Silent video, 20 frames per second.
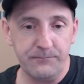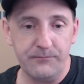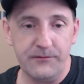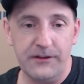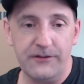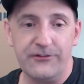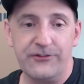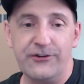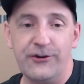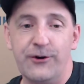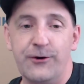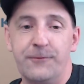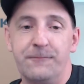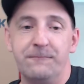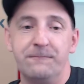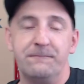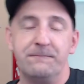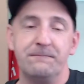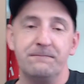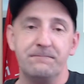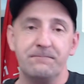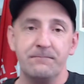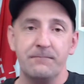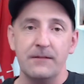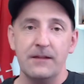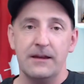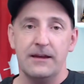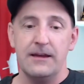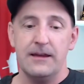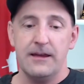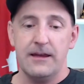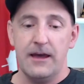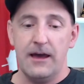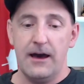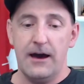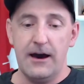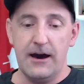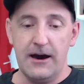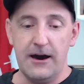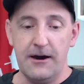So,
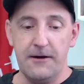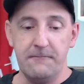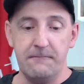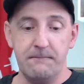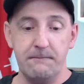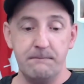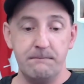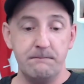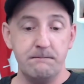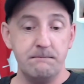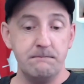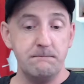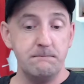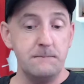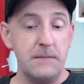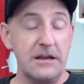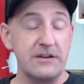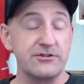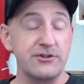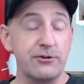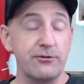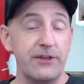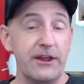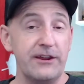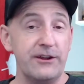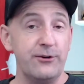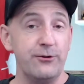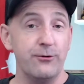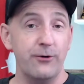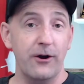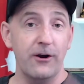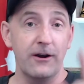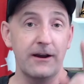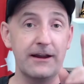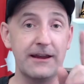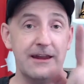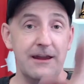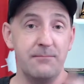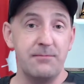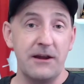uh, make sure that you are
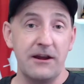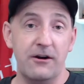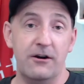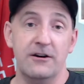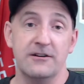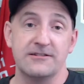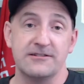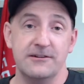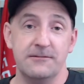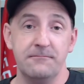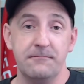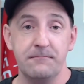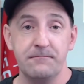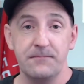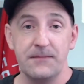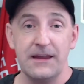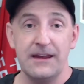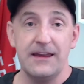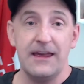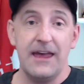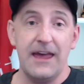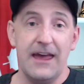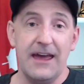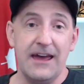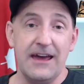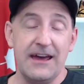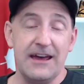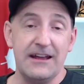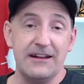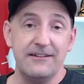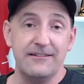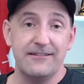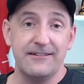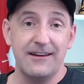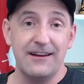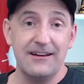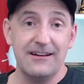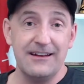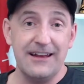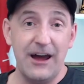keeping awesome. And
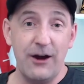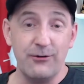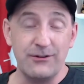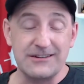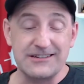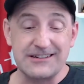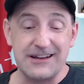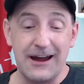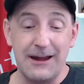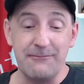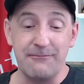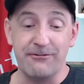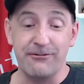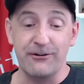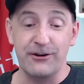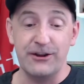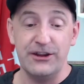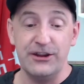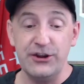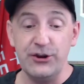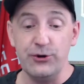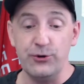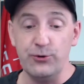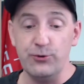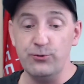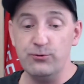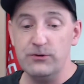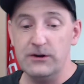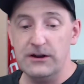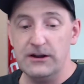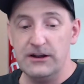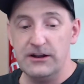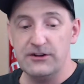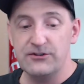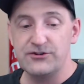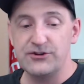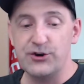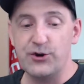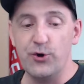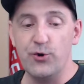now it's time for you
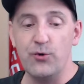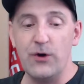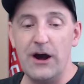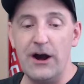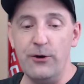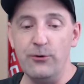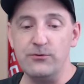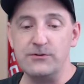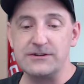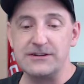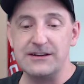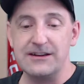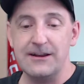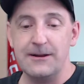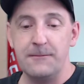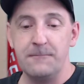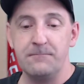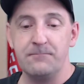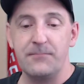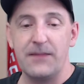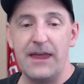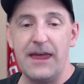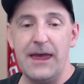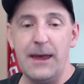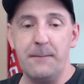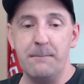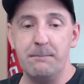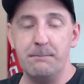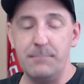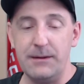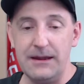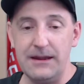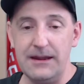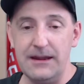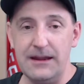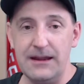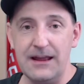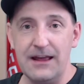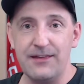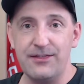to go out and
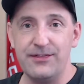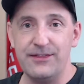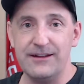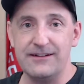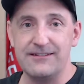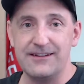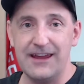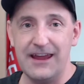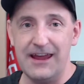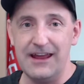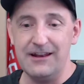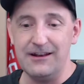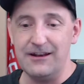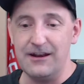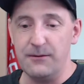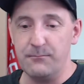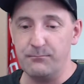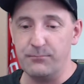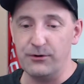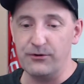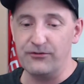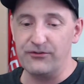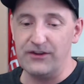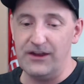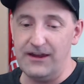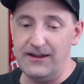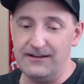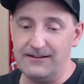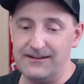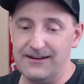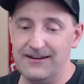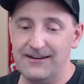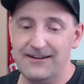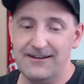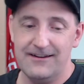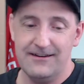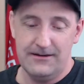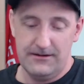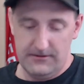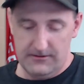be the 10%.
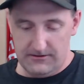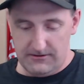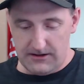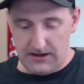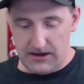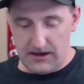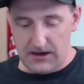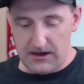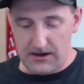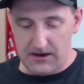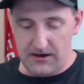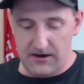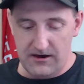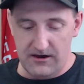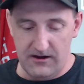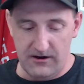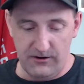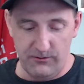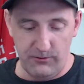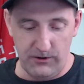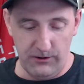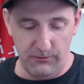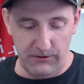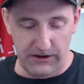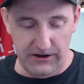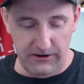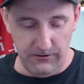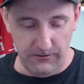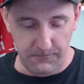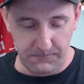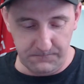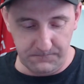Uh, where are we here?